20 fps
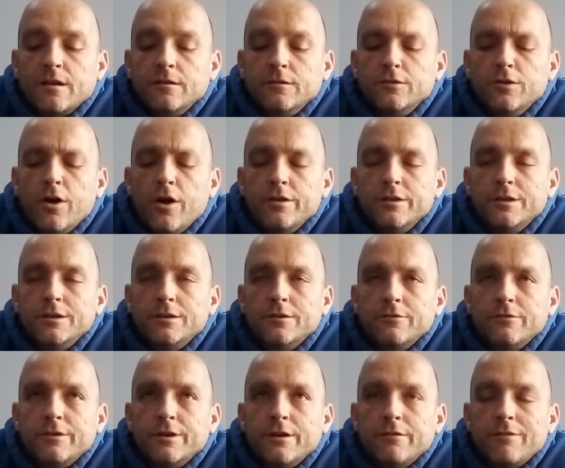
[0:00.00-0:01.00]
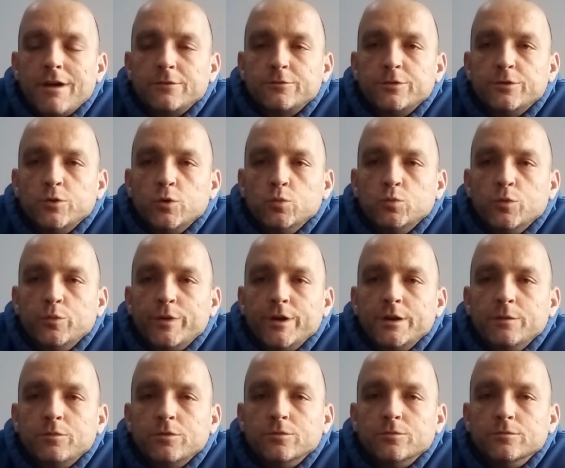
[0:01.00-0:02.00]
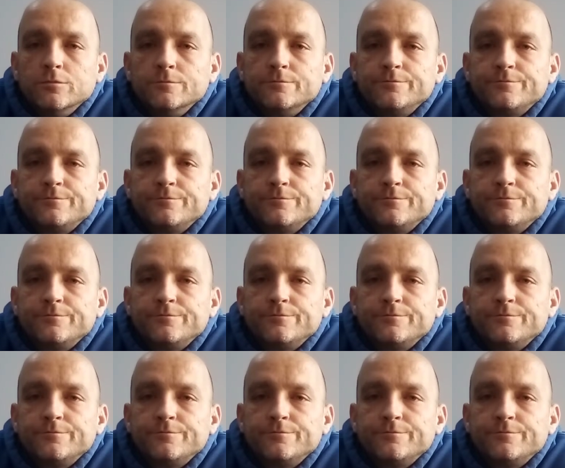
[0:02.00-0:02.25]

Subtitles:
Learning to interact with normal people.